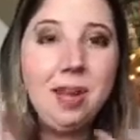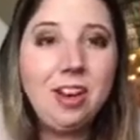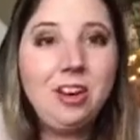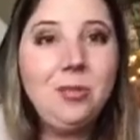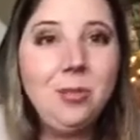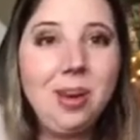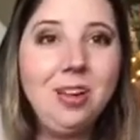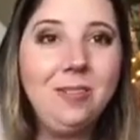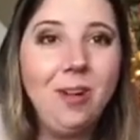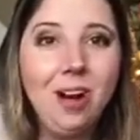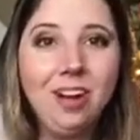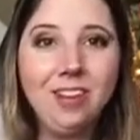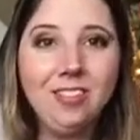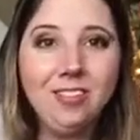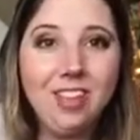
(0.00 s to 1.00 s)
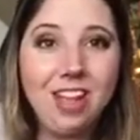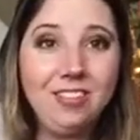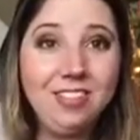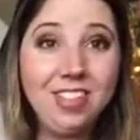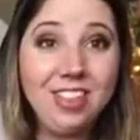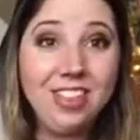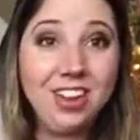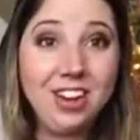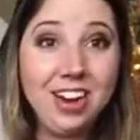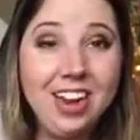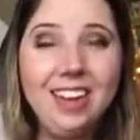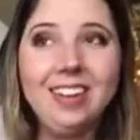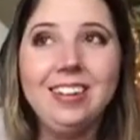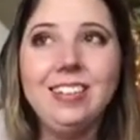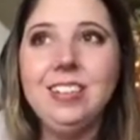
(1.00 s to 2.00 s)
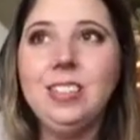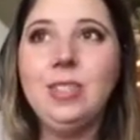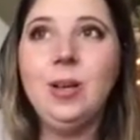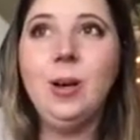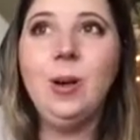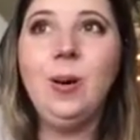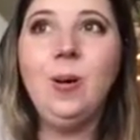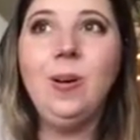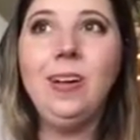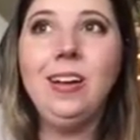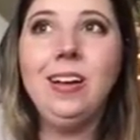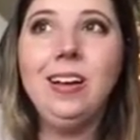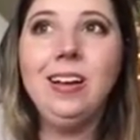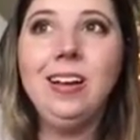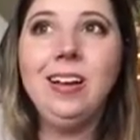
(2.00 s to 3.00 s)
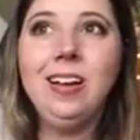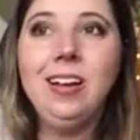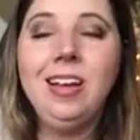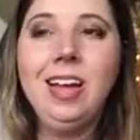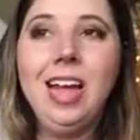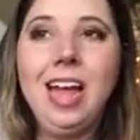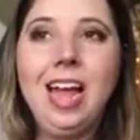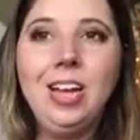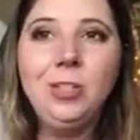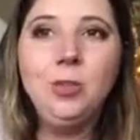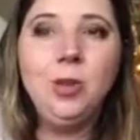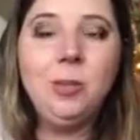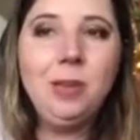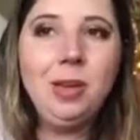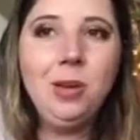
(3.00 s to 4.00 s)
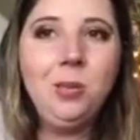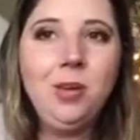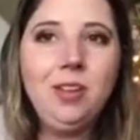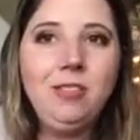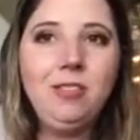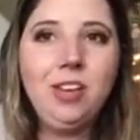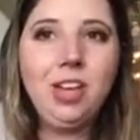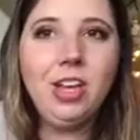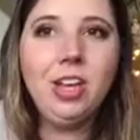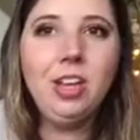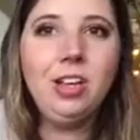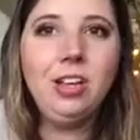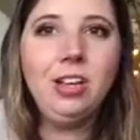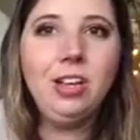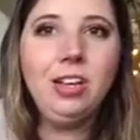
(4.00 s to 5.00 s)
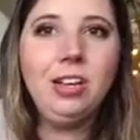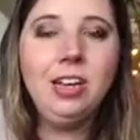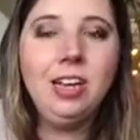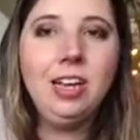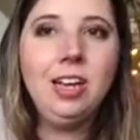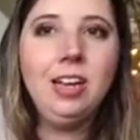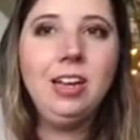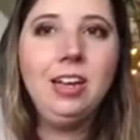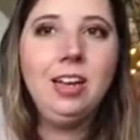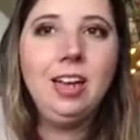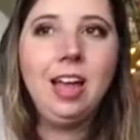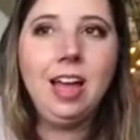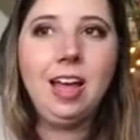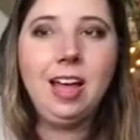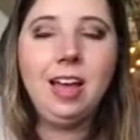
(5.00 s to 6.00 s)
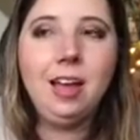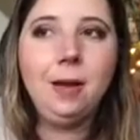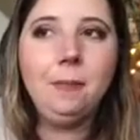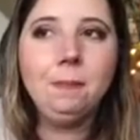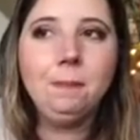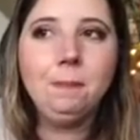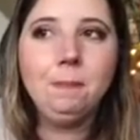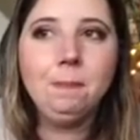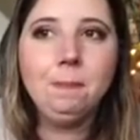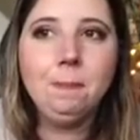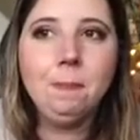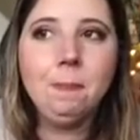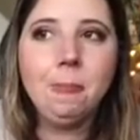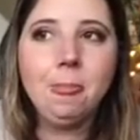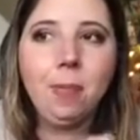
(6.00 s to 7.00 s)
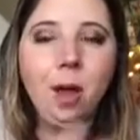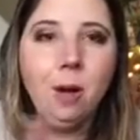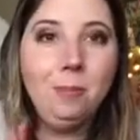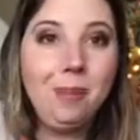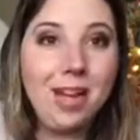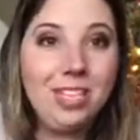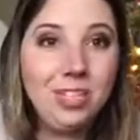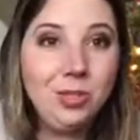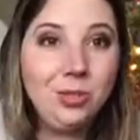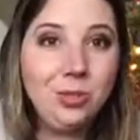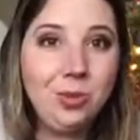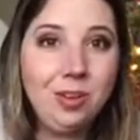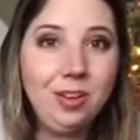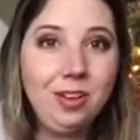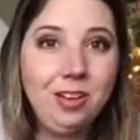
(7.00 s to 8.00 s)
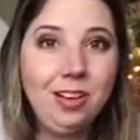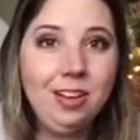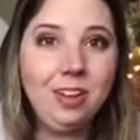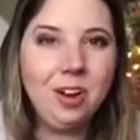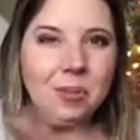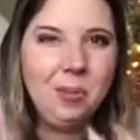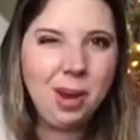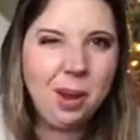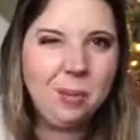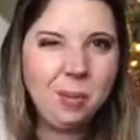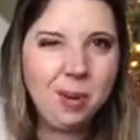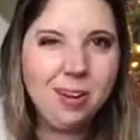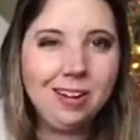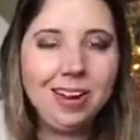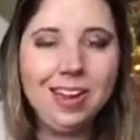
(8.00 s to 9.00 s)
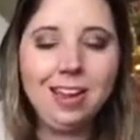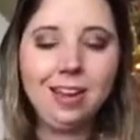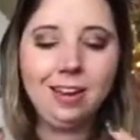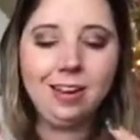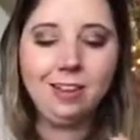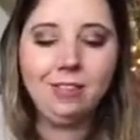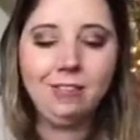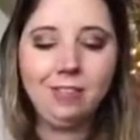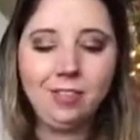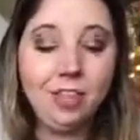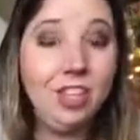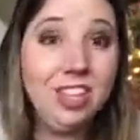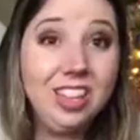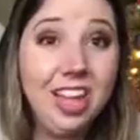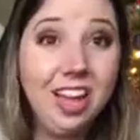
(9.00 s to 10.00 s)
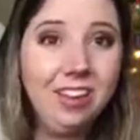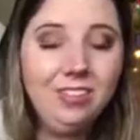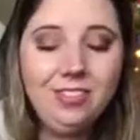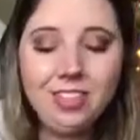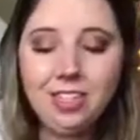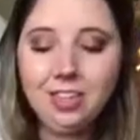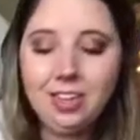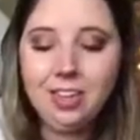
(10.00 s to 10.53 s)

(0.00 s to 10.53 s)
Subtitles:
matter what walk of life that they're in. So, as women, we feel our best when we are pampered and feel loved.